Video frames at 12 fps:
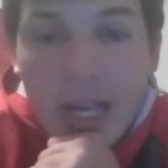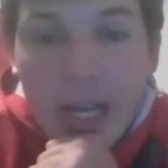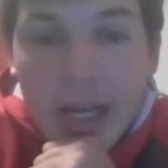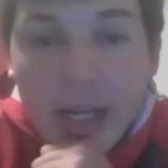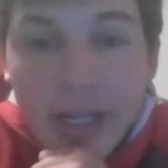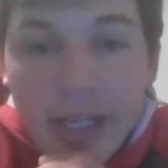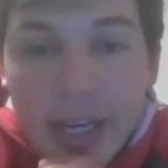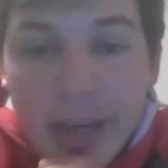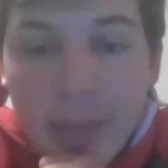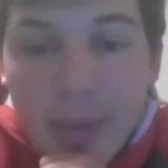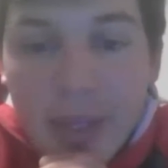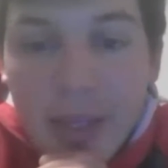and
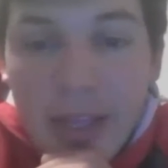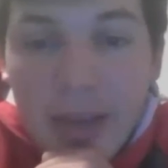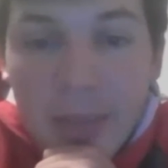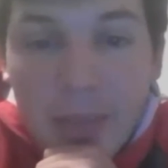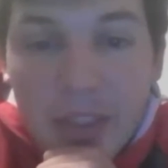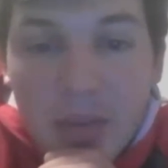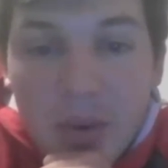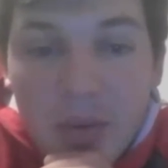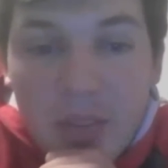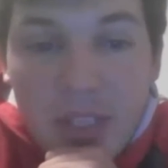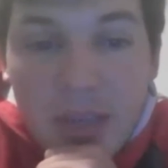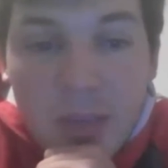kind of being that Big
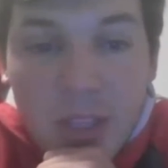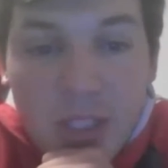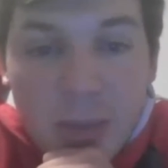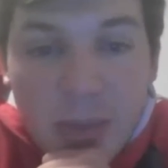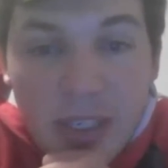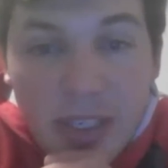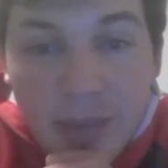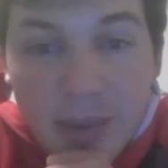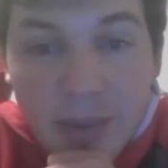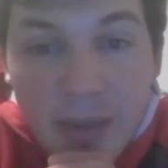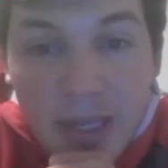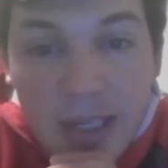12 team we expected them
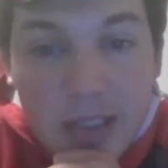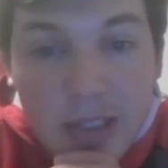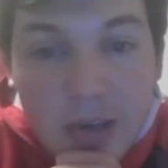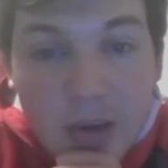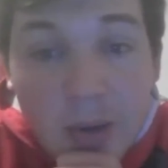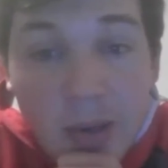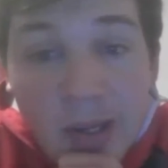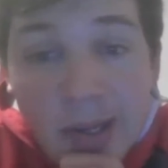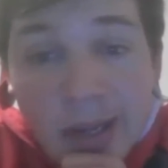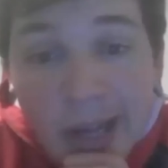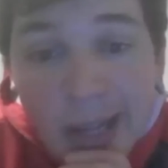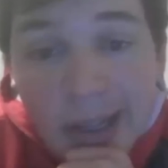to be. So
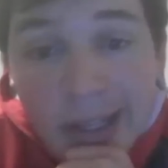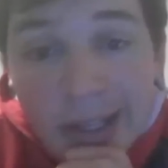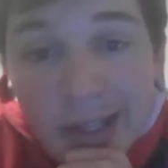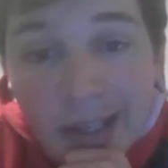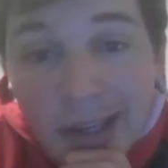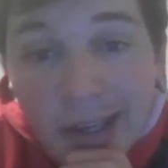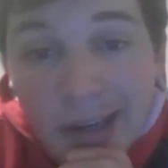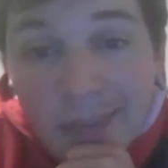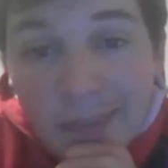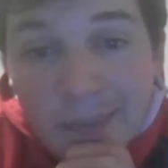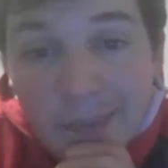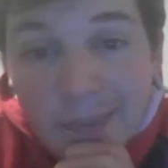I think
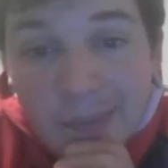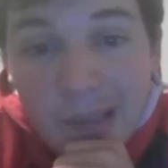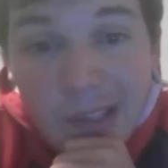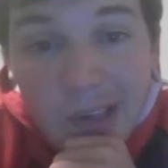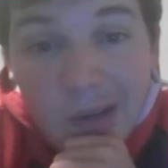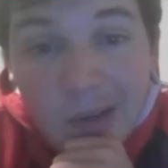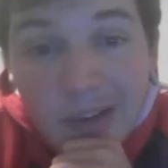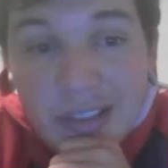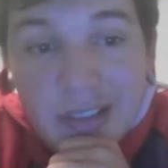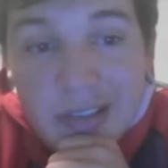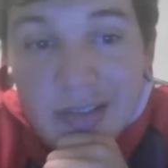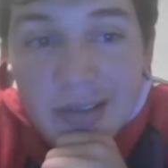they're
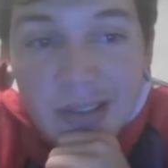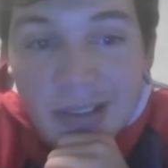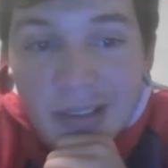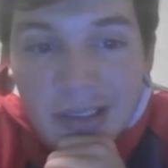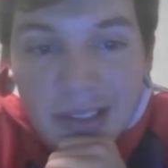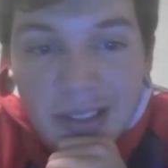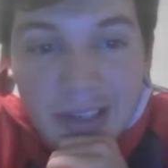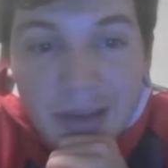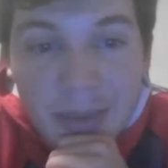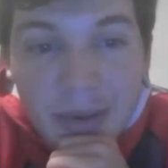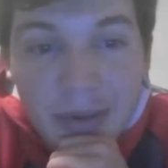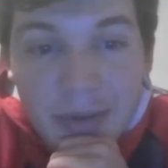just
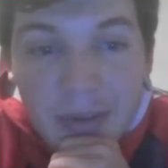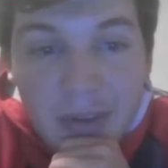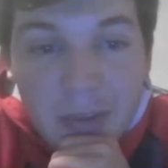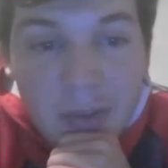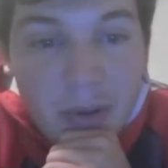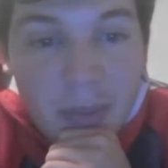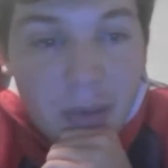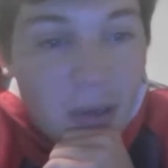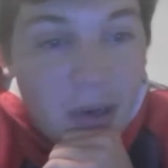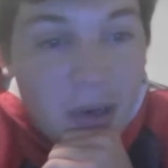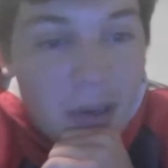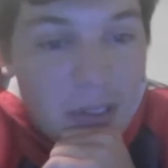going to be a 50-point
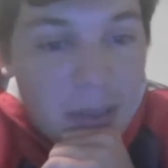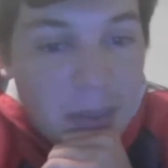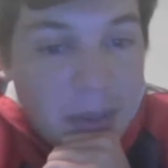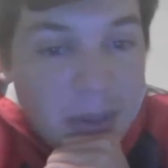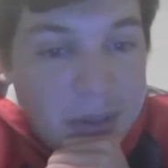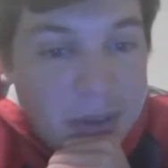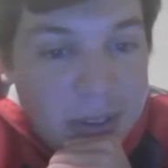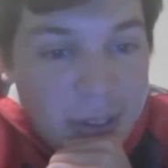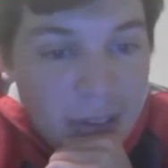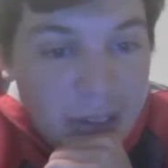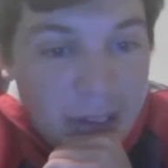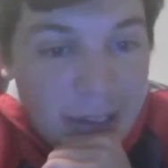blowout or something along
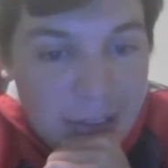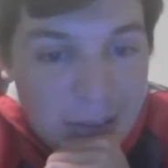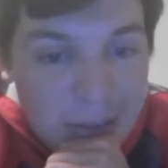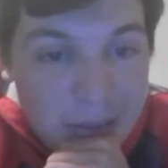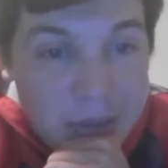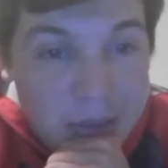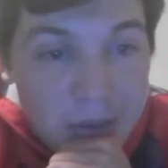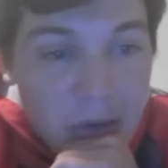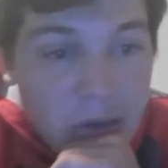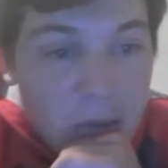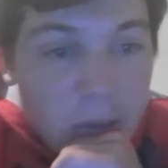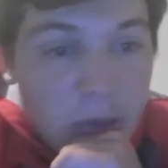that line. So
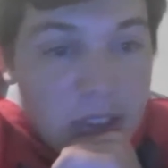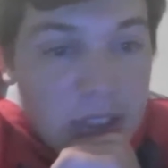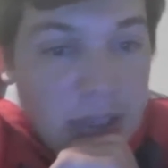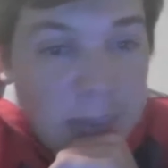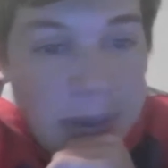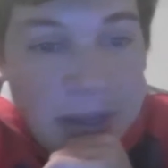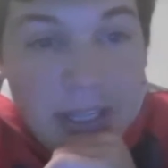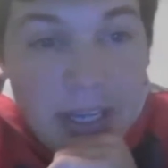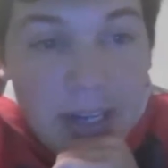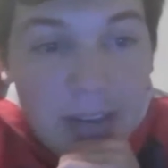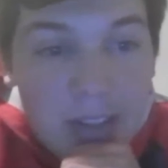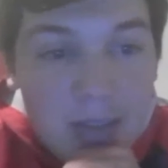we'll see about
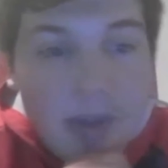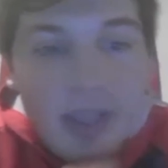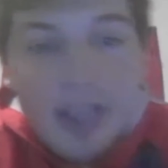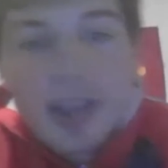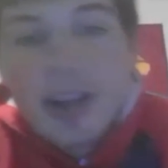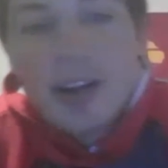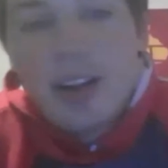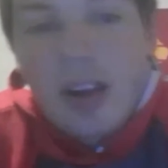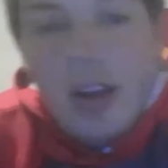that on this weekend.